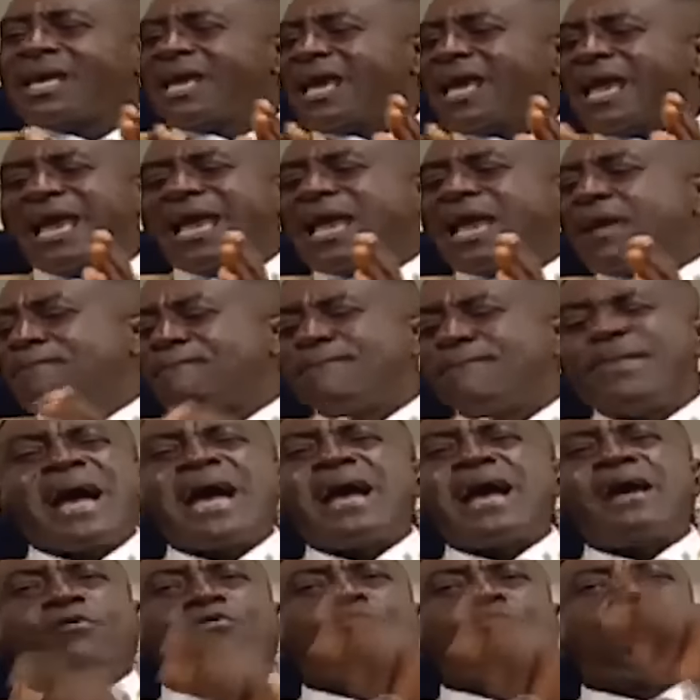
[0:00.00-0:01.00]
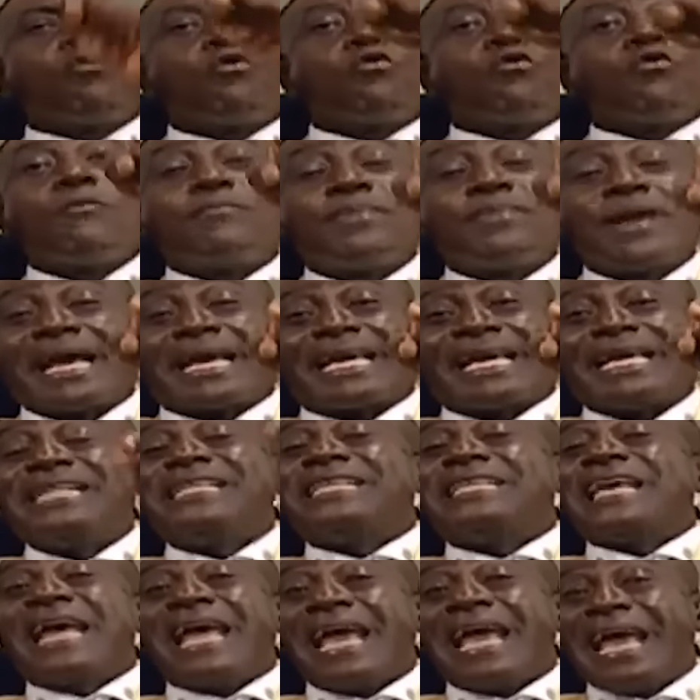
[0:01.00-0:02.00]
Emba, we will break in
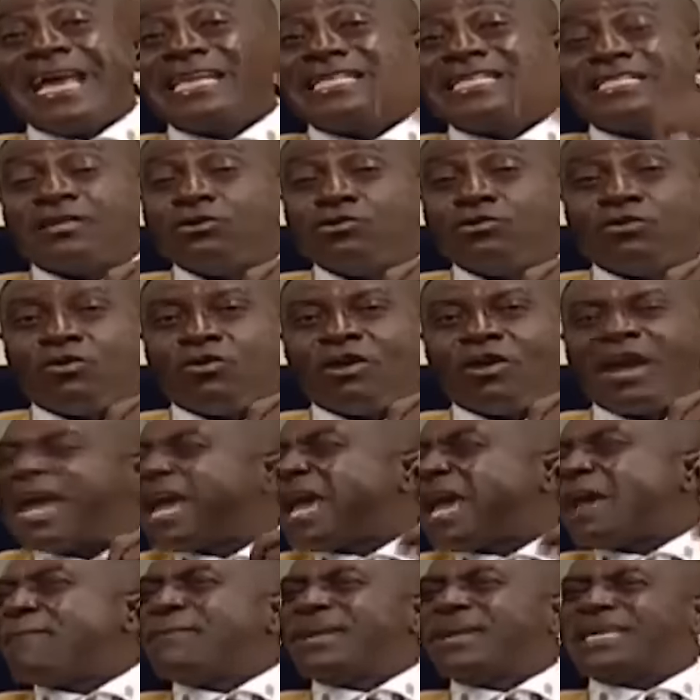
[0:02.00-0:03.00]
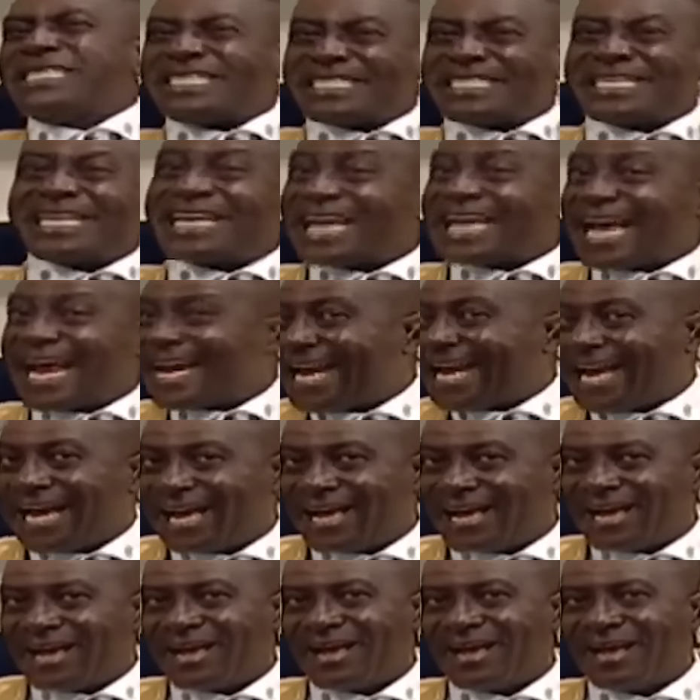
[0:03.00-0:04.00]
the eight, you know, Emma Shigana.
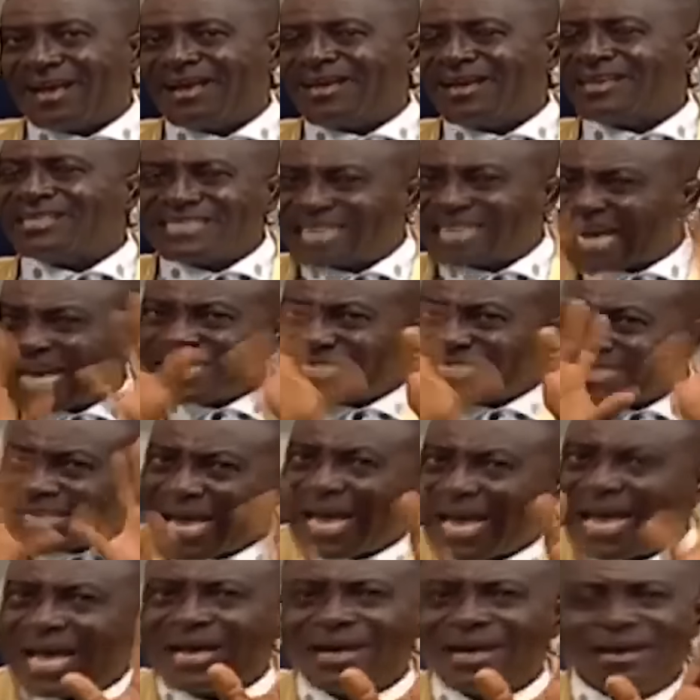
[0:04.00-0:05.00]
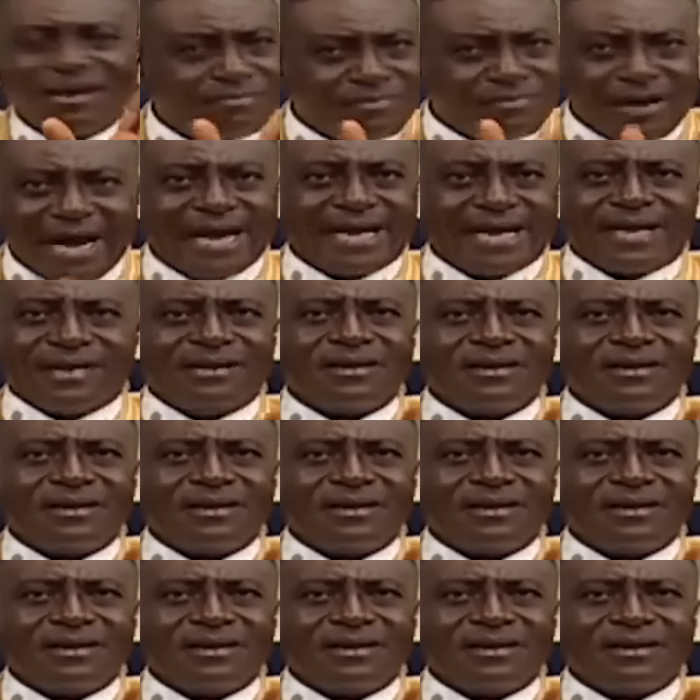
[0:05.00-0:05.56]
Jaisa, Bryan,